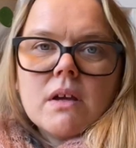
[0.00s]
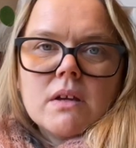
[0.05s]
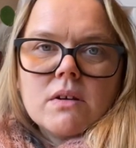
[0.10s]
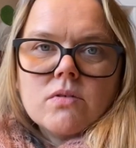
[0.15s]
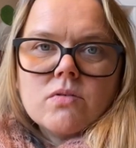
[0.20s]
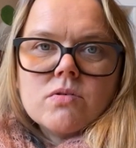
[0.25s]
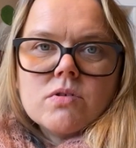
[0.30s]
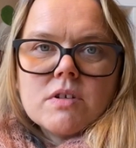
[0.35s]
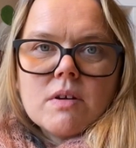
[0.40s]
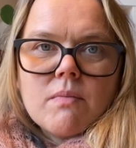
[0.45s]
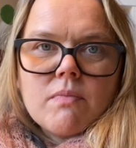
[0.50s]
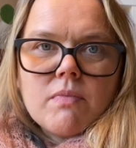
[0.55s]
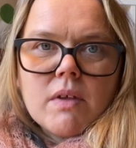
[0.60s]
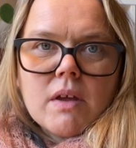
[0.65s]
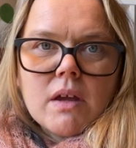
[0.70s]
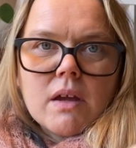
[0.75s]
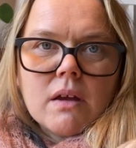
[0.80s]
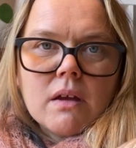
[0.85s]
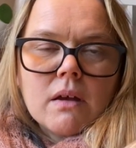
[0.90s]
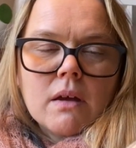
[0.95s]
and do
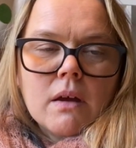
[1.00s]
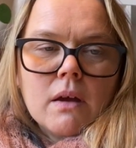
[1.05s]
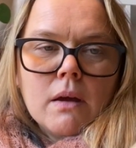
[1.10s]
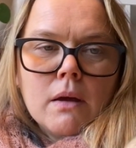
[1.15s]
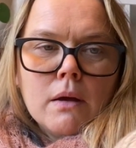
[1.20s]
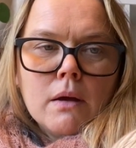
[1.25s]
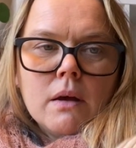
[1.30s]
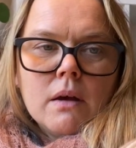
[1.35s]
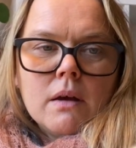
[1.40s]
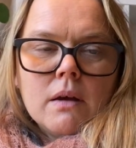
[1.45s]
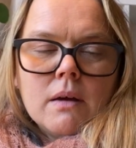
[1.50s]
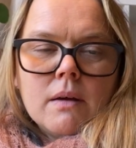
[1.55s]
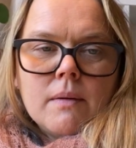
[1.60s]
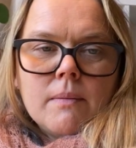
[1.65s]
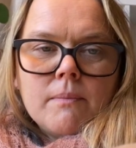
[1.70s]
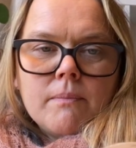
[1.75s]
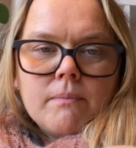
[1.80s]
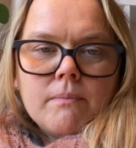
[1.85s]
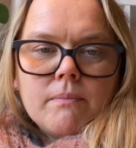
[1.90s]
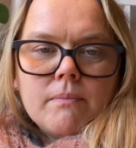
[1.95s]
something,
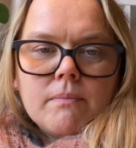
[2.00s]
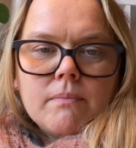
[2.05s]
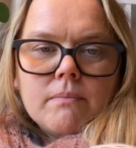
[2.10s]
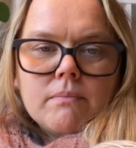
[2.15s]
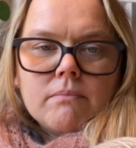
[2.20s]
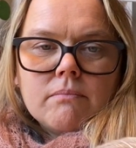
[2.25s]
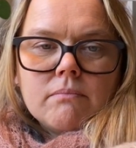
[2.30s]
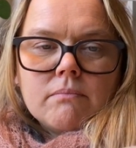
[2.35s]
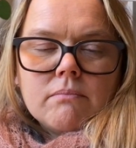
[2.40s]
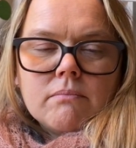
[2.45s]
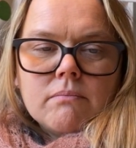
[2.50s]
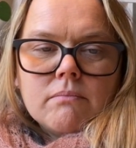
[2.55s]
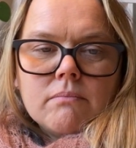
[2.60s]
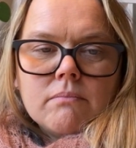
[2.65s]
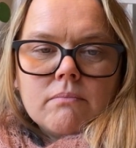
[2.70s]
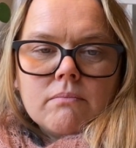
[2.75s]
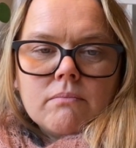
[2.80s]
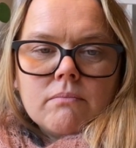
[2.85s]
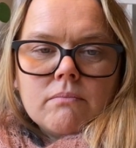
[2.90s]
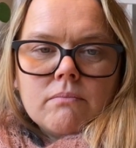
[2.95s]

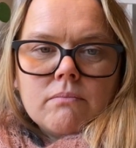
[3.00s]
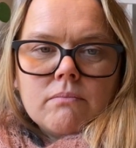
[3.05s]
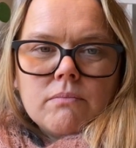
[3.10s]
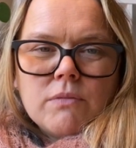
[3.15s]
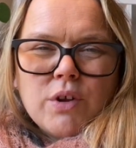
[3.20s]
you